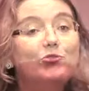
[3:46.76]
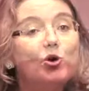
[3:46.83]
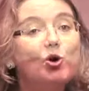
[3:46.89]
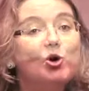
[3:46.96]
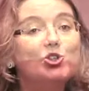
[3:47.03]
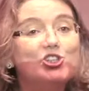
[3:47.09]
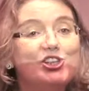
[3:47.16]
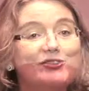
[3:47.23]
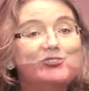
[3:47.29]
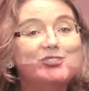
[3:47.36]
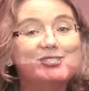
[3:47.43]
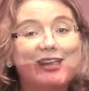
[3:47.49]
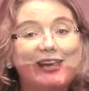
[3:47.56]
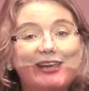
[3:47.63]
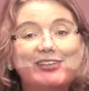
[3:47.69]
4 chief
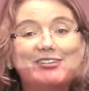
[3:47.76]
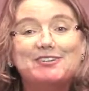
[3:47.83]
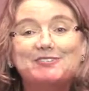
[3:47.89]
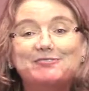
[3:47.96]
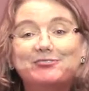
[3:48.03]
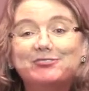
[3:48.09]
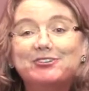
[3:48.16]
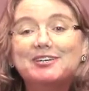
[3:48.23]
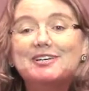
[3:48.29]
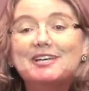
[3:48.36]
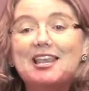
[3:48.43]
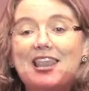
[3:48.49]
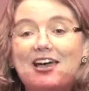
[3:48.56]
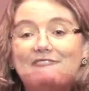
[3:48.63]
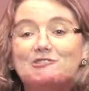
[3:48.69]
executive
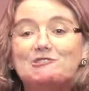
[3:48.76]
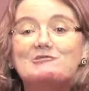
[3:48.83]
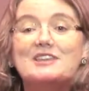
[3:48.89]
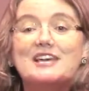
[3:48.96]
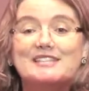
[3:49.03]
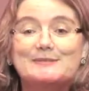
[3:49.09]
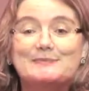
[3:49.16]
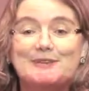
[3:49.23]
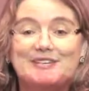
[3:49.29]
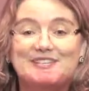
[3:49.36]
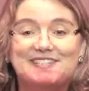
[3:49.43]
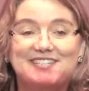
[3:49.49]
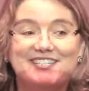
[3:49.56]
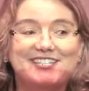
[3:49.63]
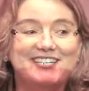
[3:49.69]
level
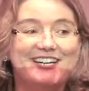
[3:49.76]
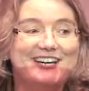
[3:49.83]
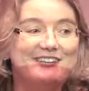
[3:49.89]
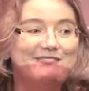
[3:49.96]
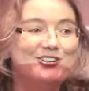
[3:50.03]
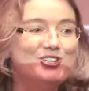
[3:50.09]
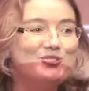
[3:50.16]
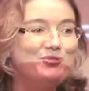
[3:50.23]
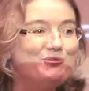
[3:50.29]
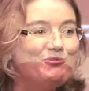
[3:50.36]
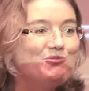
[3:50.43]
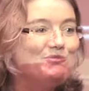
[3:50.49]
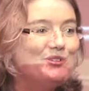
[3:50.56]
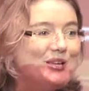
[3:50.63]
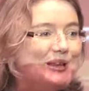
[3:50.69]
lesbians, which we
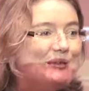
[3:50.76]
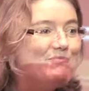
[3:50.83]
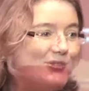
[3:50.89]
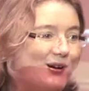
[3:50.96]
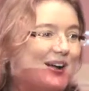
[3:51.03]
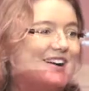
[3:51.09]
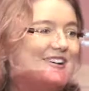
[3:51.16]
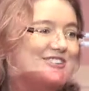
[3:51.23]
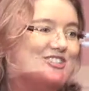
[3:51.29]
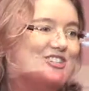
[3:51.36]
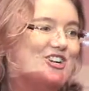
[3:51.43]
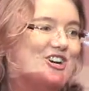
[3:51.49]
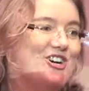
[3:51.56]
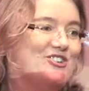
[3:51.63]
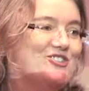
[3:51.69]
were really proud
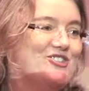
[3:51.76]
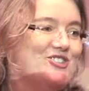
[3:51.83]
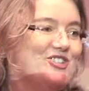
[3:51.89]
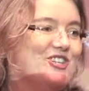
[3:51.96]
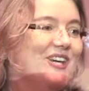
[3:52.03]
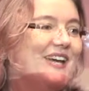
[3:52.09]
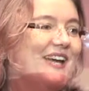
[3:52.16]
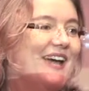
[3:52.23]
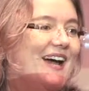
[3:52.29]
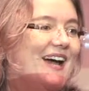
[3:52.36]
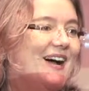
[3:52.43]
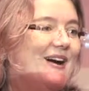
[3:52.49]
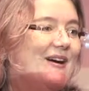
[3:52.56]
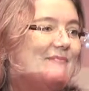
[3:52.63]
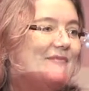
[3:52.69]
to host.
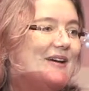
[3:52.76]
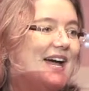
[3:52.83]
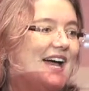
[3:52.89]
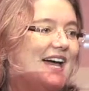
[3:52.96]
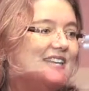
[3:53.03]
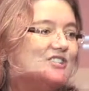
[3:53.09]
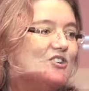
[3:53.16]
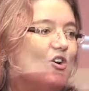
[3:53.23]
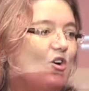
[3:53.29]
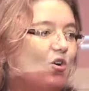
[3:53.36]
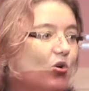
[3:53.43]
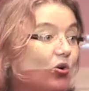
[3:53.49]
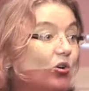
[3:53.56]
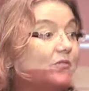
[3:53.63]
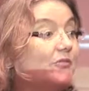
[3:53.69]
And
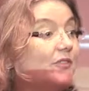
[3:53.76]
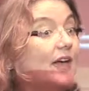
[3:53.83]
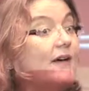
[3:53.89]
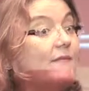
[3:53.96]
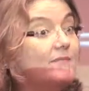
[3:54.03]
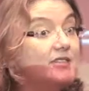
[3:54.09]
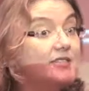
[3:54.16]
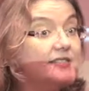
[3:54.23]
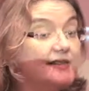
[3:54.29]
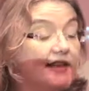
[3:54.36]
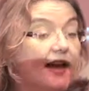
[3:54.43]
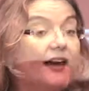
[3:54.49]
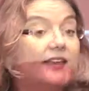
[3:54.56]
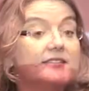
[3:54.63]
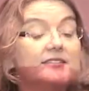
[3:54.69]
all of them
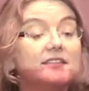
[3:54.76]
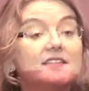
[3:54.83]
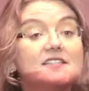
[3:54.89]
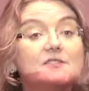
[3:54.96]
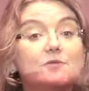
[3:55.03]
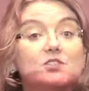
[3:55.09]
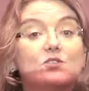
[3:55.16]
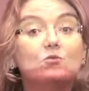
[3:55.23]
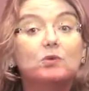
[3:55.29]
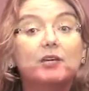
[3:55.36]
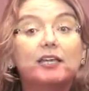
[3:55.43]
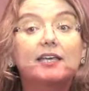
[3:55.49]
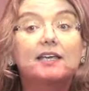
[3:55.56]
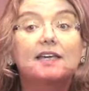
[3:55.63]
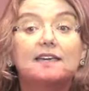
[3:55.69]
said that this was a
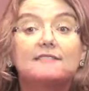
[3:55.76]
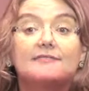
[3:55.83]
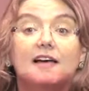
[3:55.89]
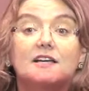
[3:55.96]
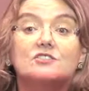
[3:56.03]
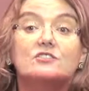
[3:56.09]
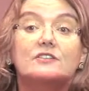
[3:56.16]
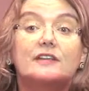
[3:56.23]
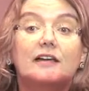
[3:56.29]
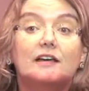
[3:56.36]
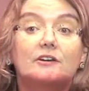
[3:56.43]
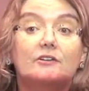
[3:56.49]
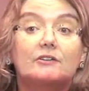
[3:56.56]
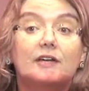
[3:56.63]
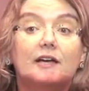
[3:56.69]
really key factor in their
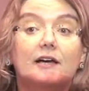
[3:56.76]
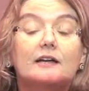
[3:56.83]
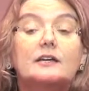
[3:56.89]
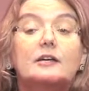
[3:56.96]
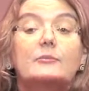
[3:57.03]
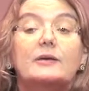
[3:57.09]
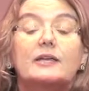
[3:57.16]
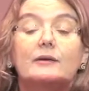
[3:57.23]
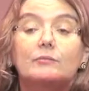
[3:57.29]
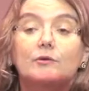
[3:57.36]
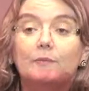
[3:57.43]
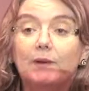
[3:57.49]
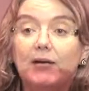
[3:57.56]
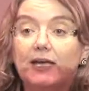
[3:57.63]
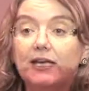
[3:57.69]
career. Being
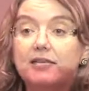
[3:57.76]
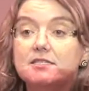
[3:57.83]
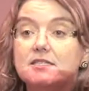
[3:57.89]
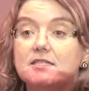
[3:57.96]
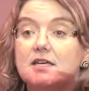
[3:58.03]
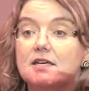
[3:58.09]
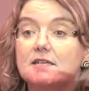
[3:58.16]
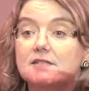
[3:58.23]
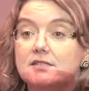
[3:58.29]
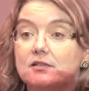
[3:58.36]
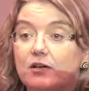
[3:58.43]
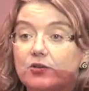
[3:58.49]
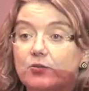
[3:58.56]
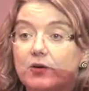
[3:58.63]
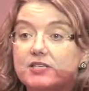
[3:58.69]
prepared to take
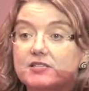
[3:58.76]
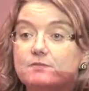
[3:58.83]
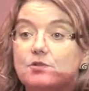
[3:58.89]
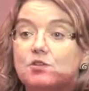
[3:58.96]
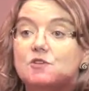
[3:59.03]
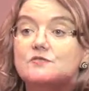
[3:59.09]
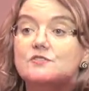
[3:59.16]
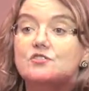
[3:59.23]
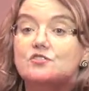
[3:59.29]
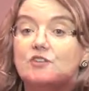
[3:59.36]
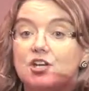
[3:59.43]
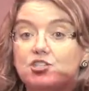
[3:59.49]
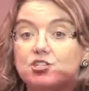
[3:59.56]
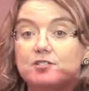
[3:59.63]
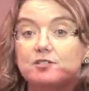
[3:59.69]
sideways moves,
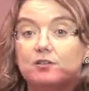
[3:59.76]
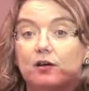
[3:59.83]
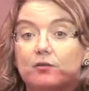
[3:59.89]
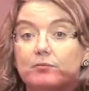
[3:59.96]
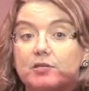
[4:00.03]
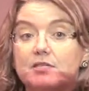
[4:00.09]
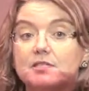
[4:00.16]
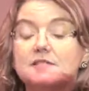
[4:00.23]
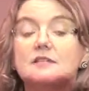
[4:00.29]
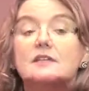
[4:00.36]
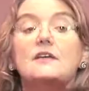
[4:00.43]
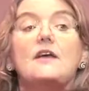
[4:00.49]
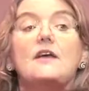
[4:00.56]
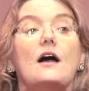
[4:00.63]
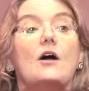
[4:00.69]
stretch assignments,
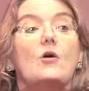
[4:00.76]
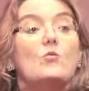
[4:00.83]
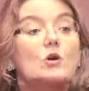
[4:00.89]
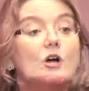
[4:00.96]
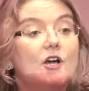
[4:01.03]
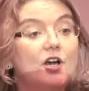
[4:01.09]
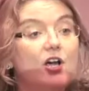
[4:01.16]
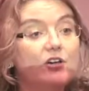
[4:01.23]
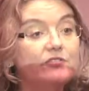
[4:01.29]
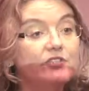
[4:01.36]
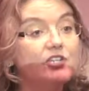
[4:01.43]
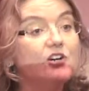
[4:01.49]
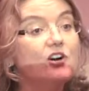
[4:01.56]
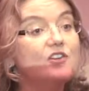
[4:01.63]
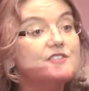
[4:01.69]
work over
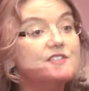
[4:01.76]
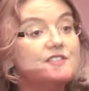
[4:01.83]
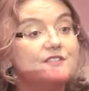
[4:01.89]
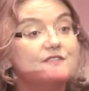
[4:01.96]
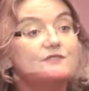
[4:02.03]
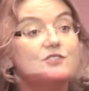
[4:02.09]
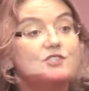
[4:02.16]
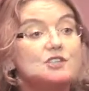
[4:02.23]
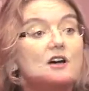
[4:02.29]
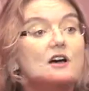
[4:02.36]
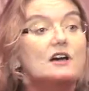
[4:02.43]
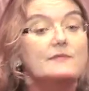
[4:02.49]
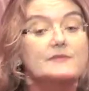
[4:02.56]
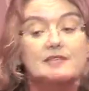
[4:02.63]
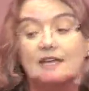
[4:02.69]
the odds at different
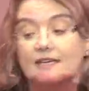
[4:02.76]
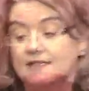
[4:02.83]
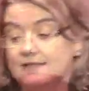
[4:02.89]
times had